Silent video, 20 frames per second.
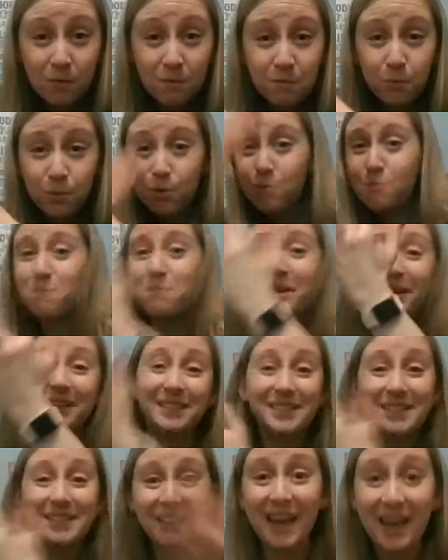and blue mix
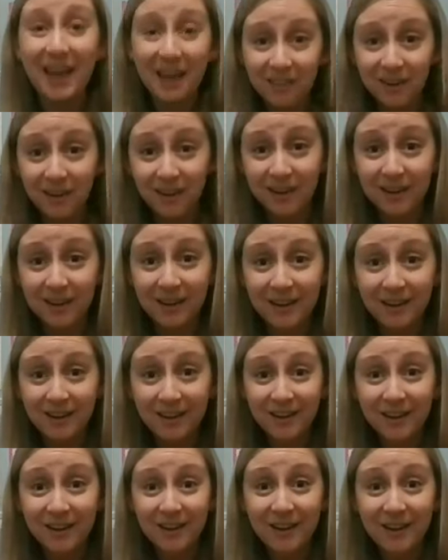together,
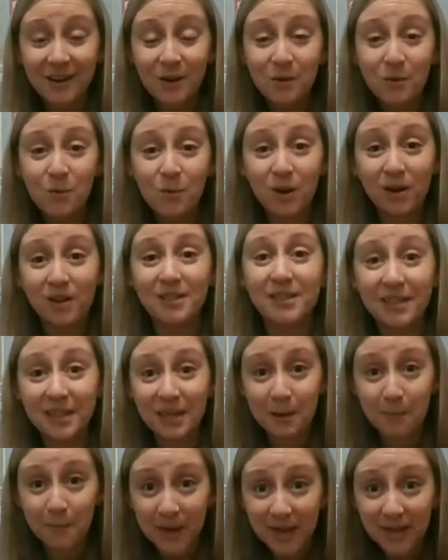what is it
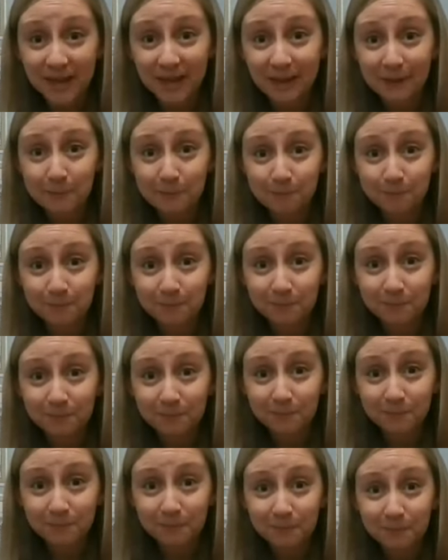going to make?
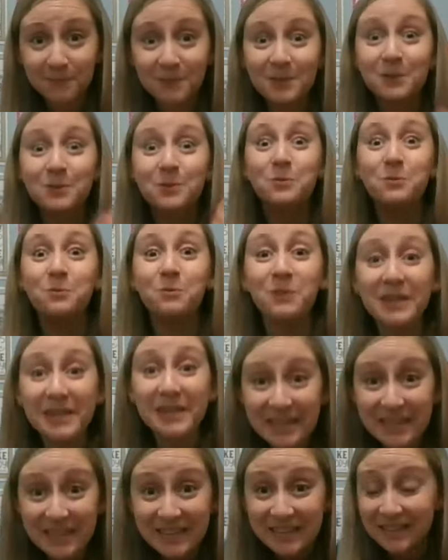
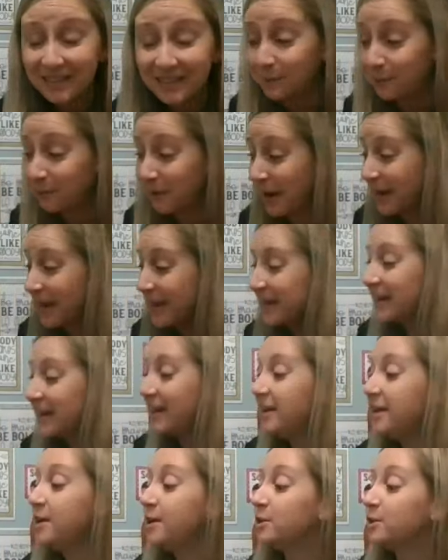Green, right?
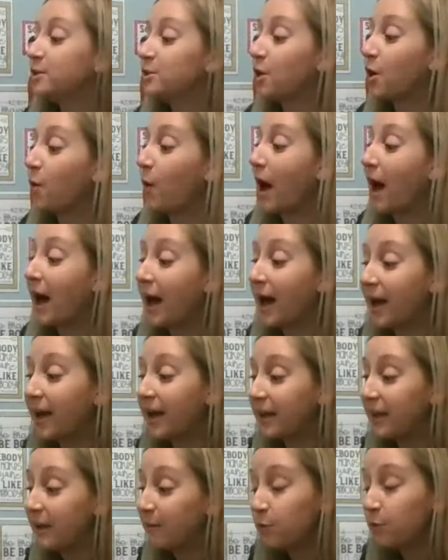So
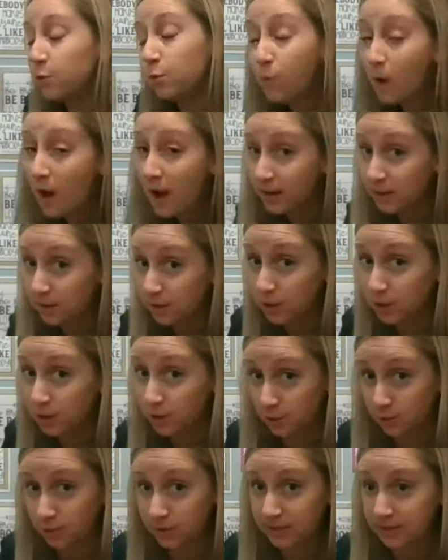if you want to
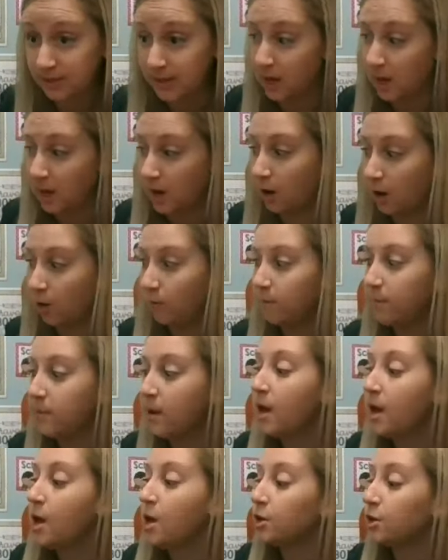do this at home,
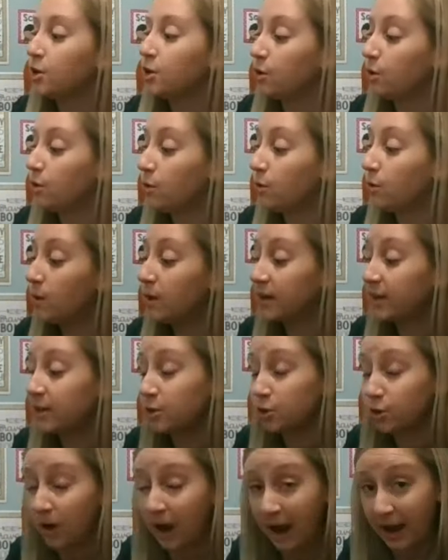you can
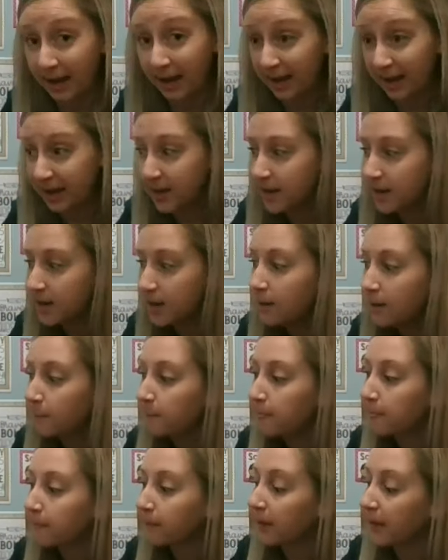try it
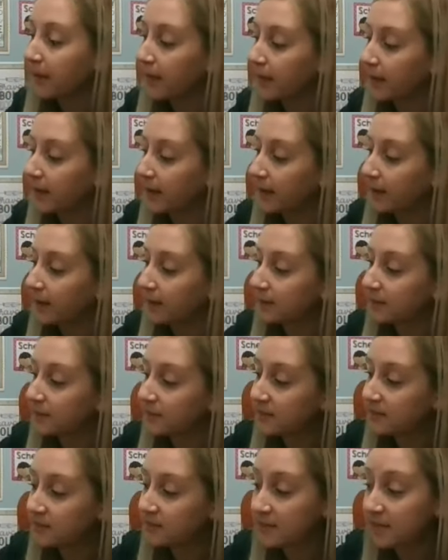and
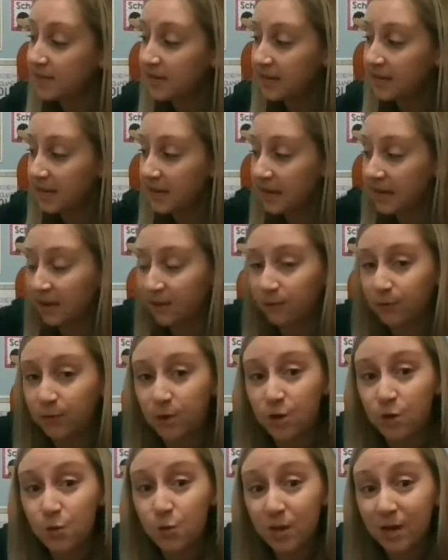see if
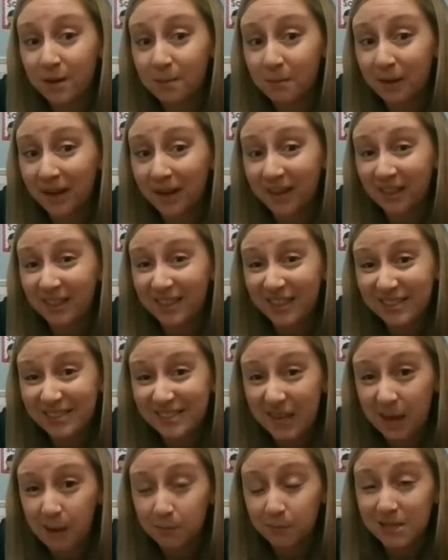you can make this
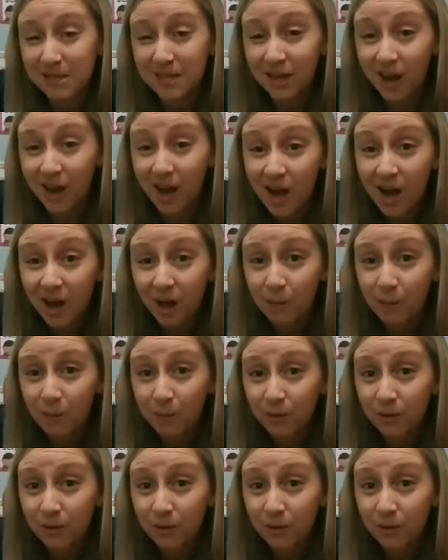empty cup